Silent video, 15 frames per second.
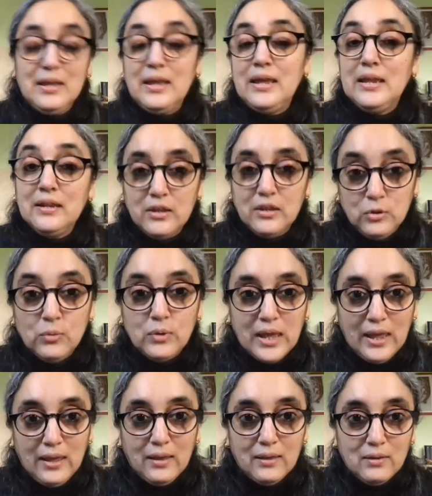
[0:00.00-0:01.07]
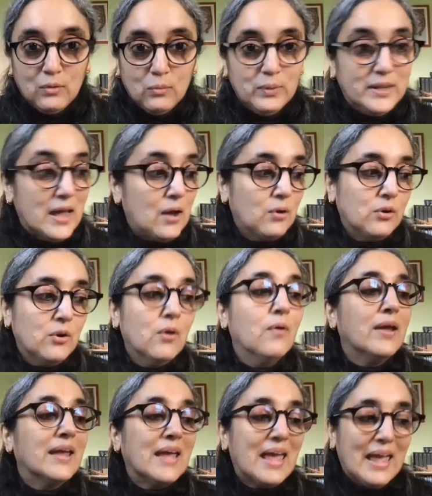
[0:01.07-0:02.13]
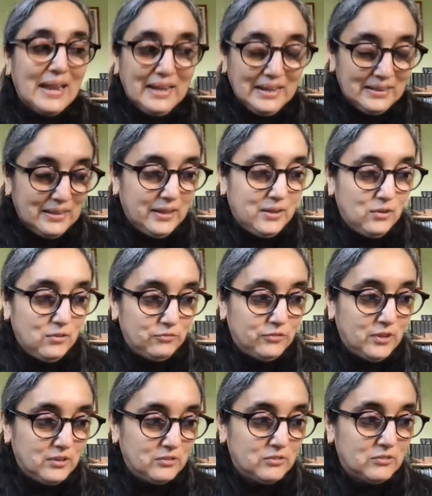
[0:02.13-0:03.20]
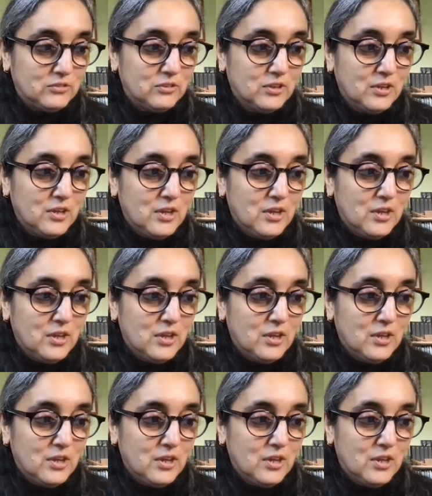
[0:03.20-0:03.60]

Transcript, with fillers: in the UK without knowing anything of this.